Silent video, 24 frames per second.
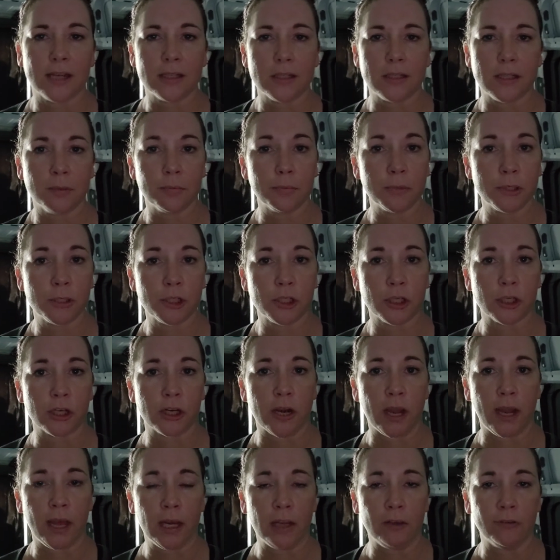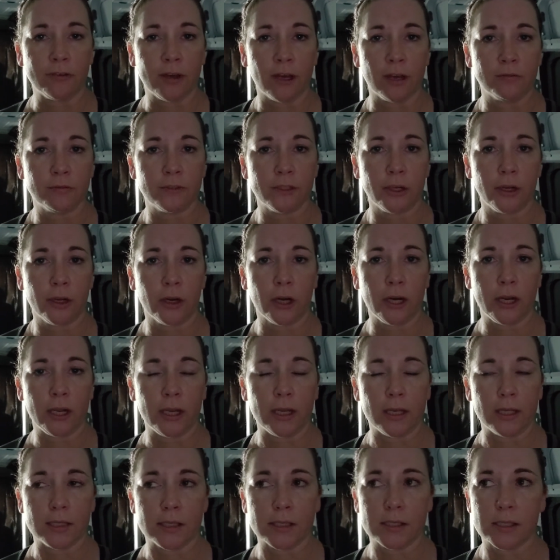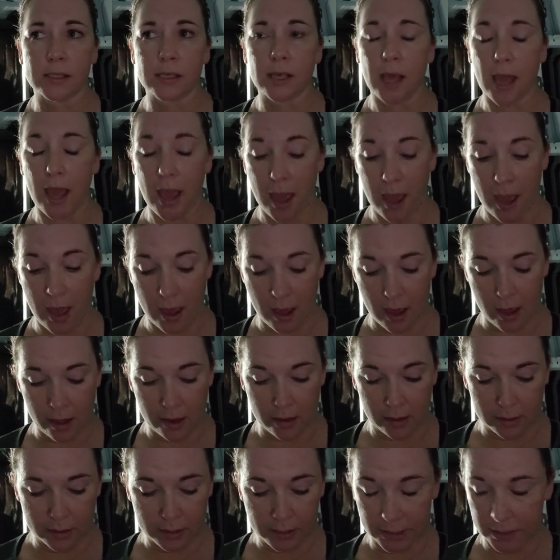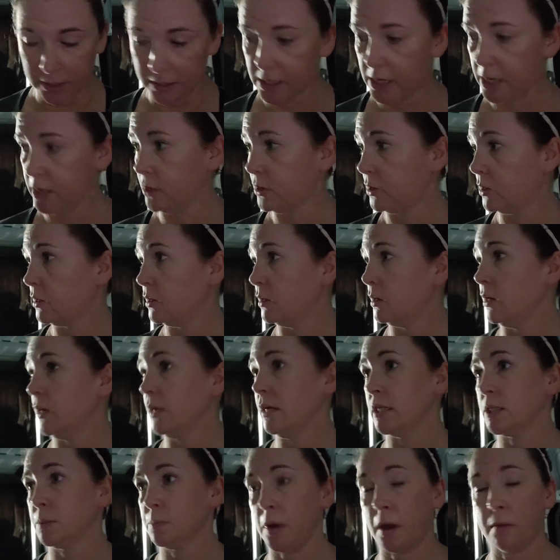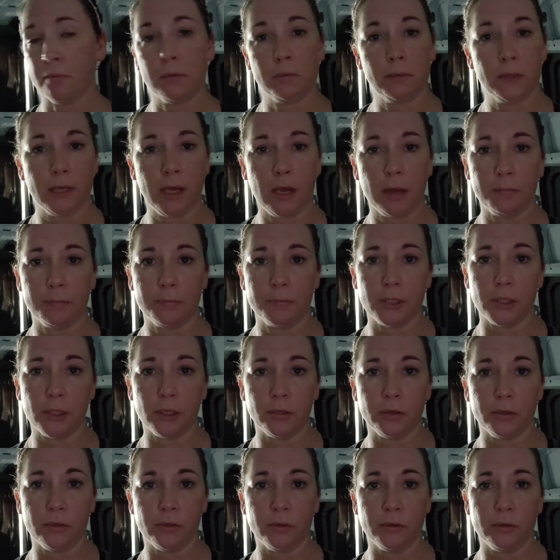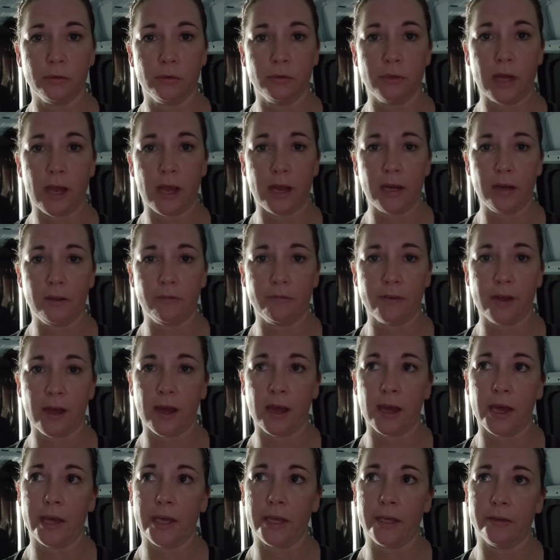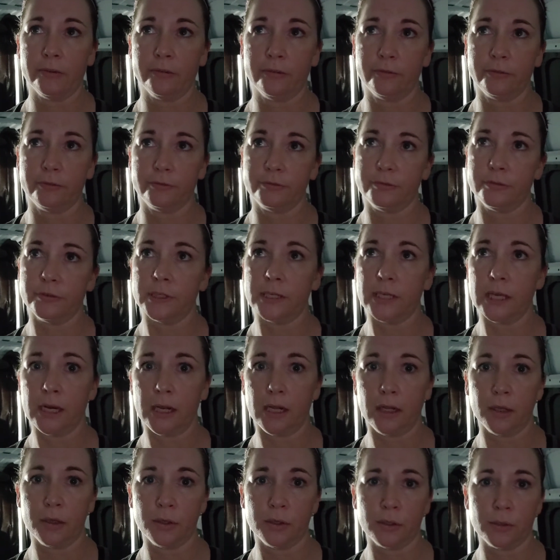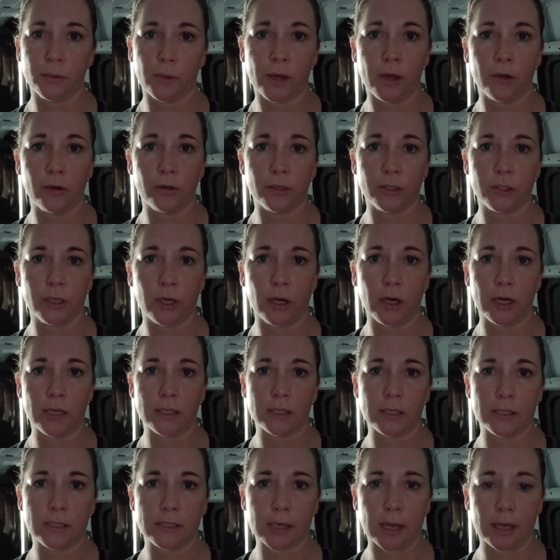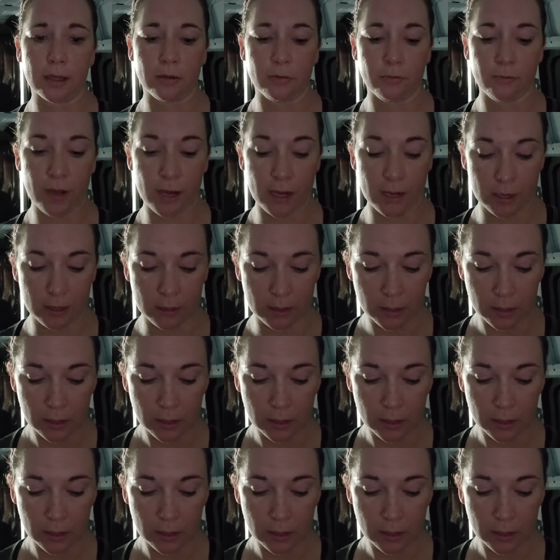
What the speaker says: temperature 85 degrees, and in here it's probably up to 95, getting close to 100 degrees inside the van.